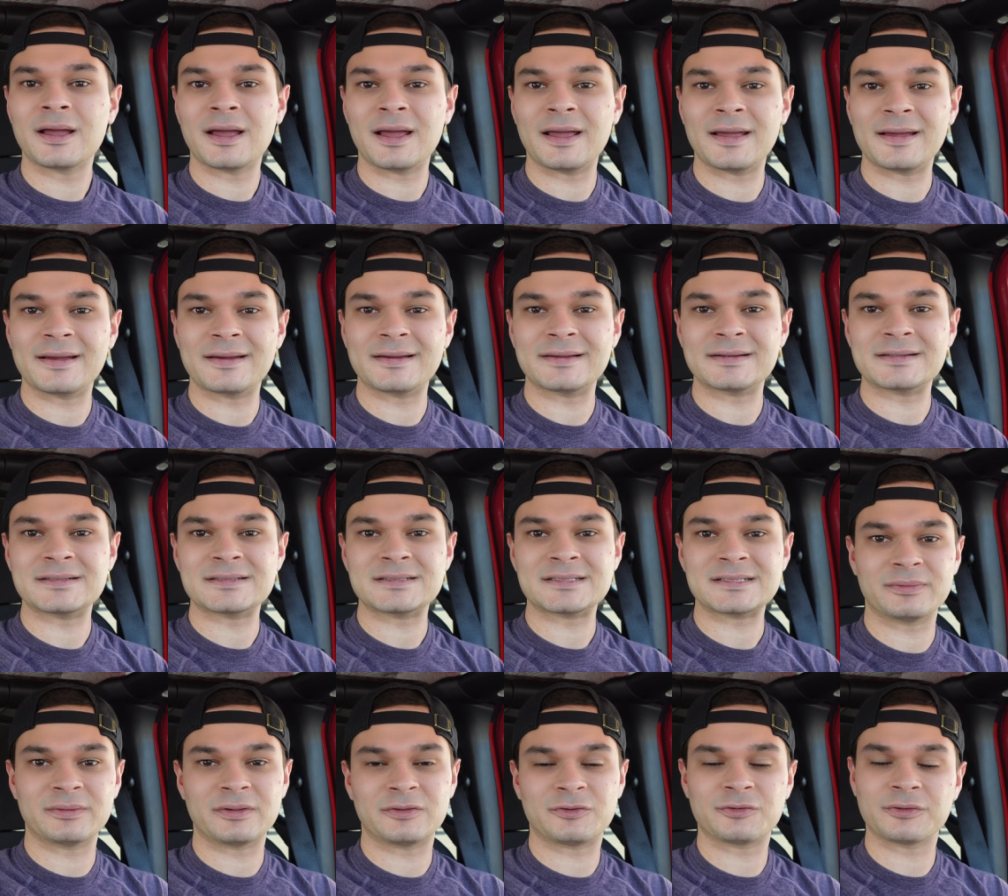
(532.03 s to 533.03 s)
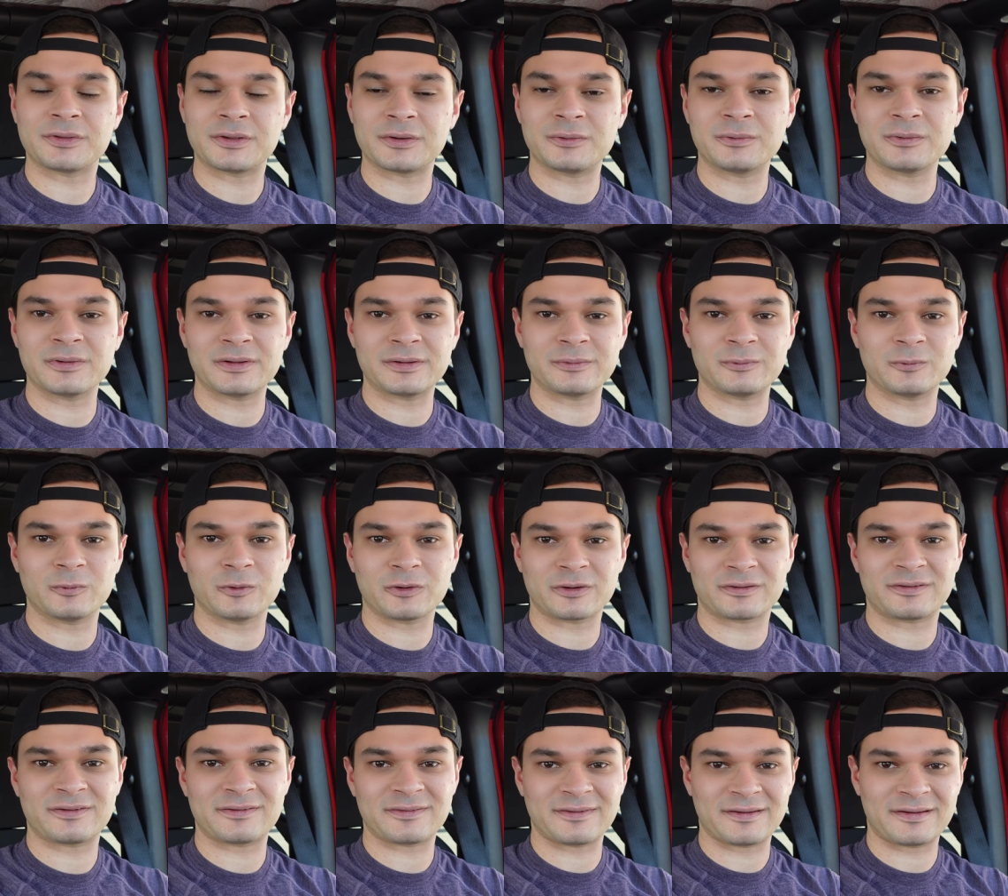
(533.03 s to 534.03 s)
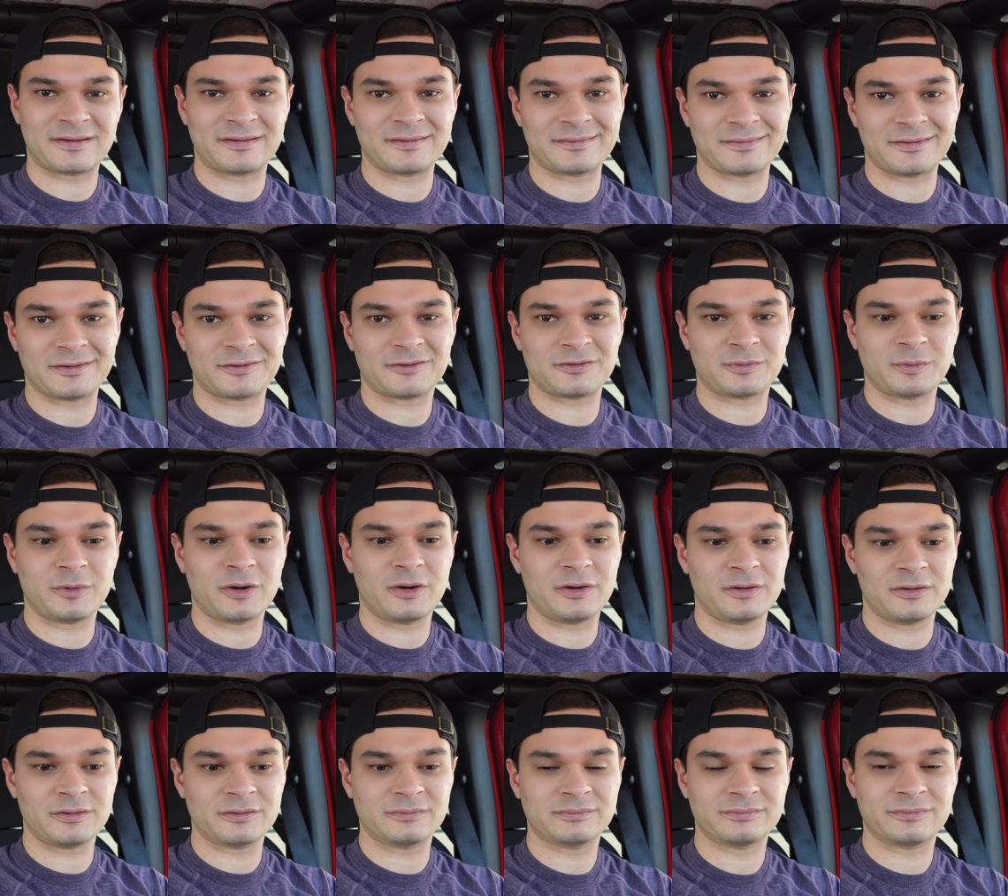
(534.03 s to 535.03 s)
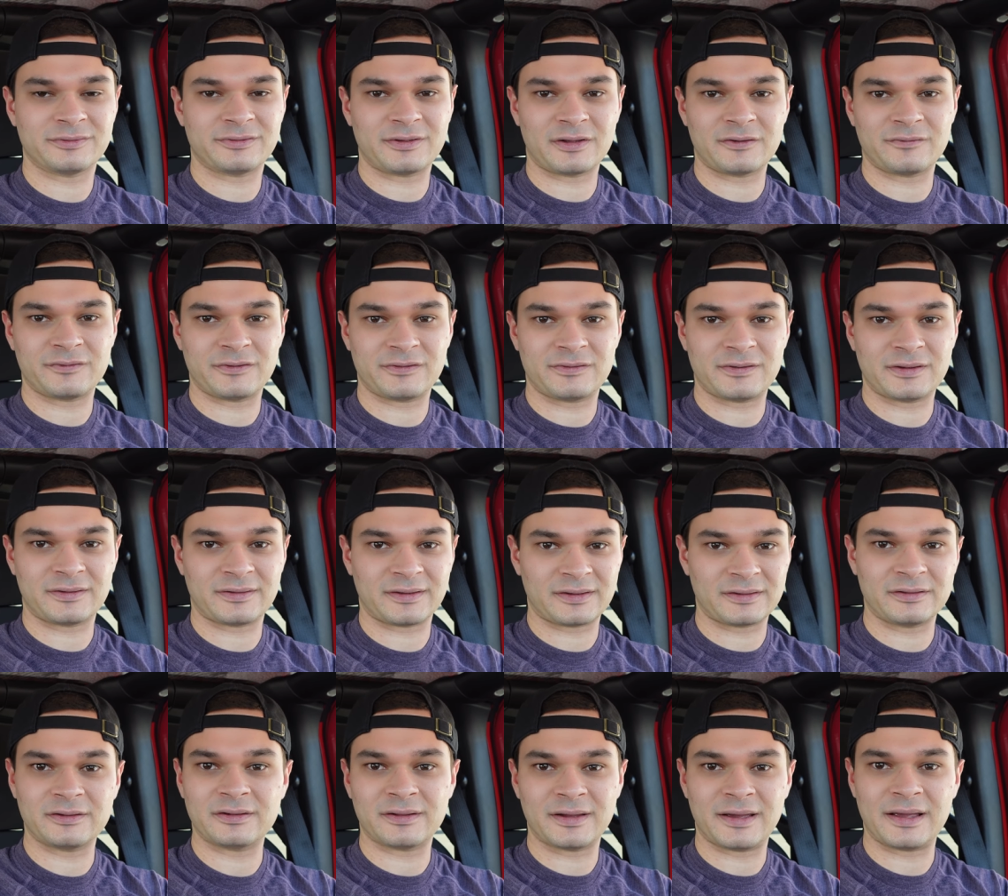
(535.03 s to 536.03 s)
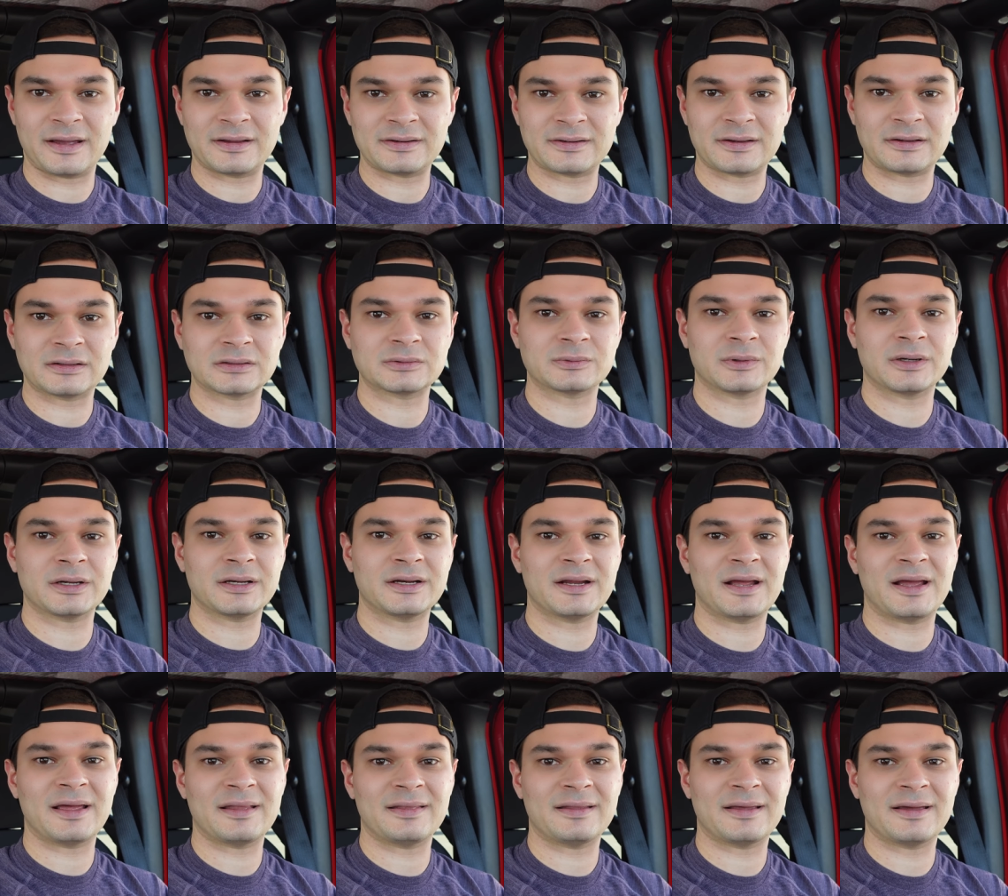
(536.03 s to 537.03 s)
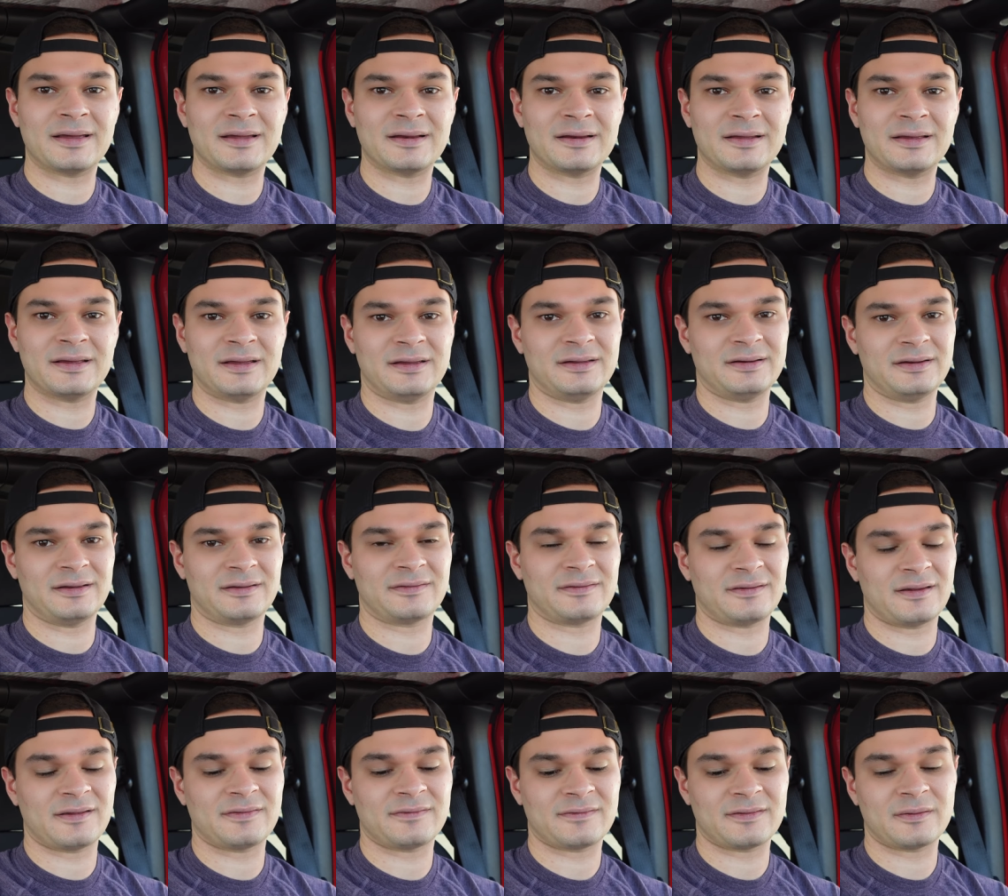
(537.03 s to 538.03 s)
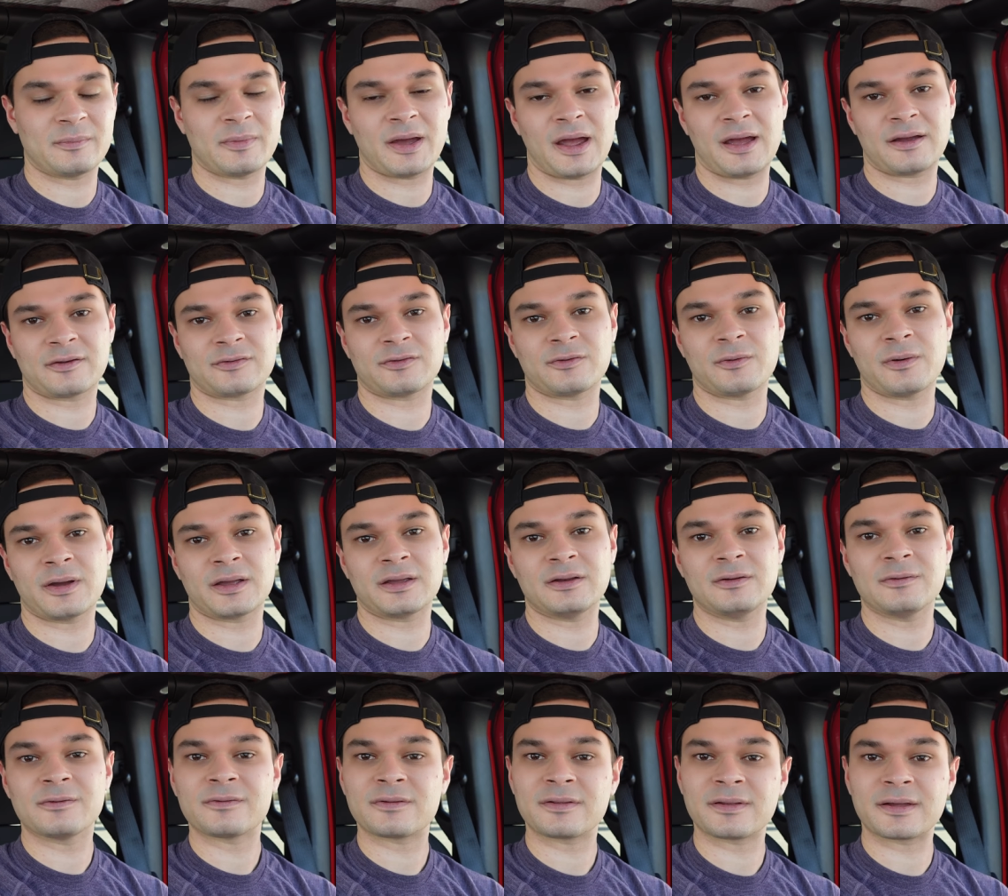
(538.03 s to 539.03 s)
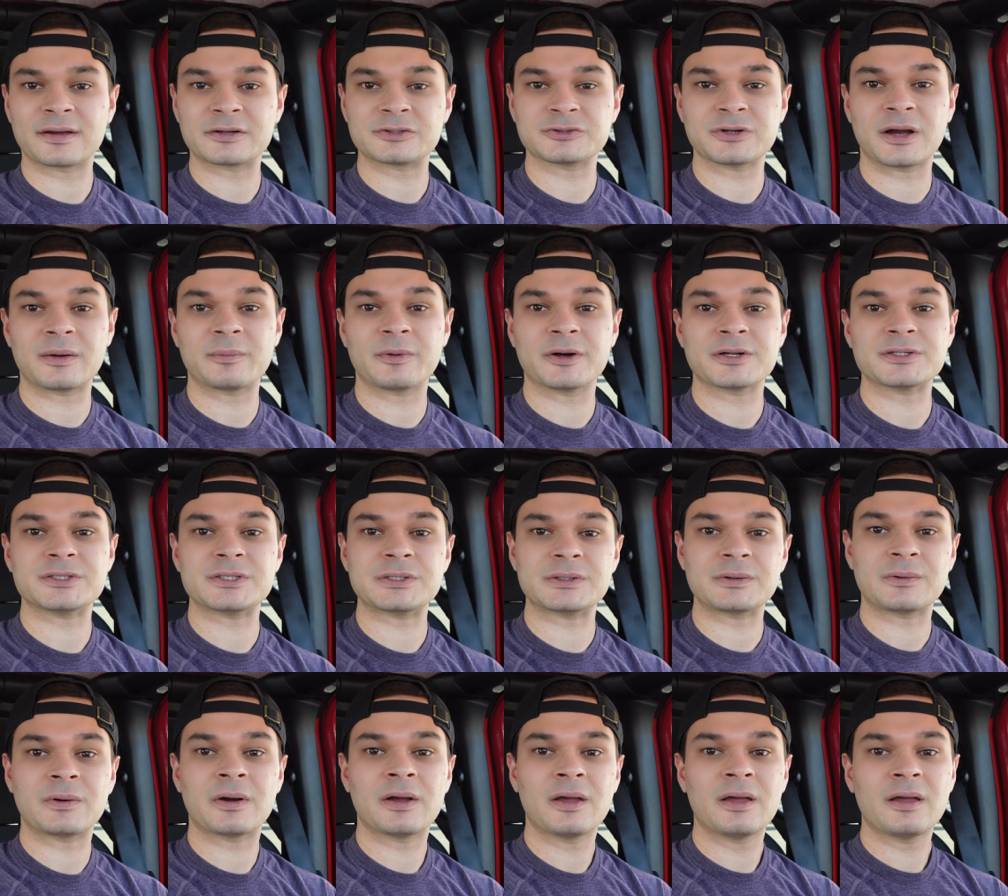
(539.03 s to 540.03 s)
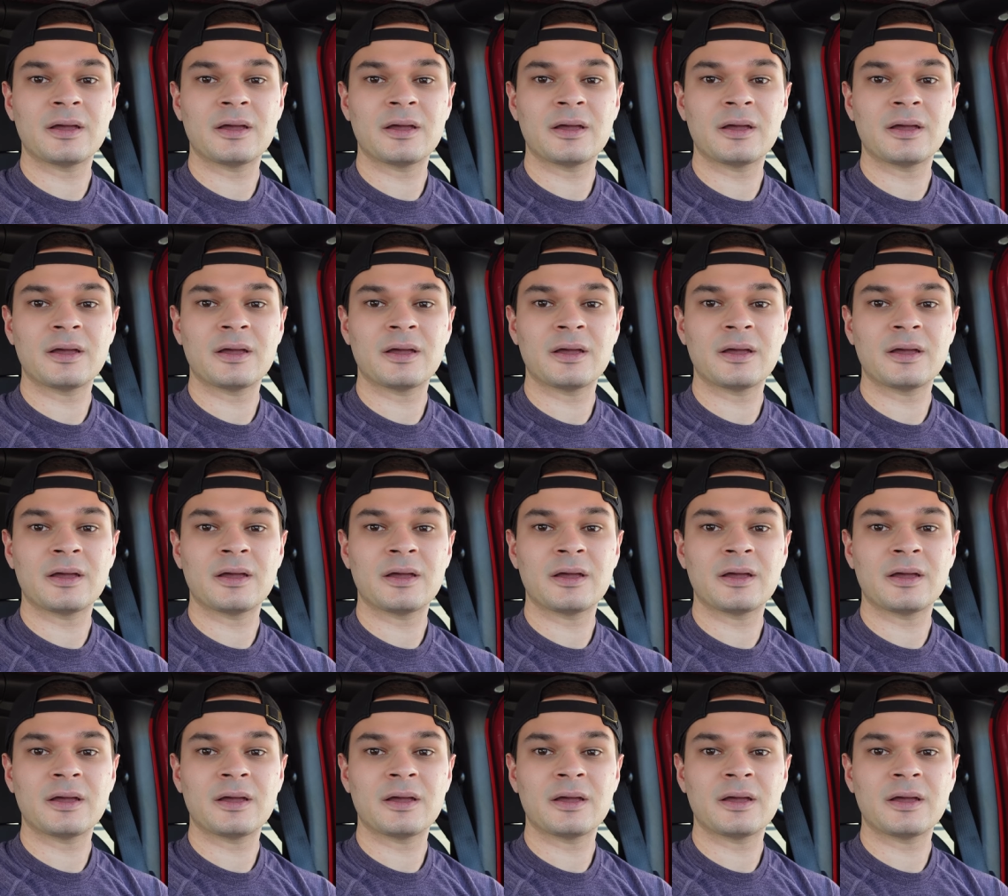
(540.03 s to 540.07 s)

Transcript: And it's really cool. It works as like a small selfie stick, like a little handheld one, and then it extends in the back so I can use it like a tripod too.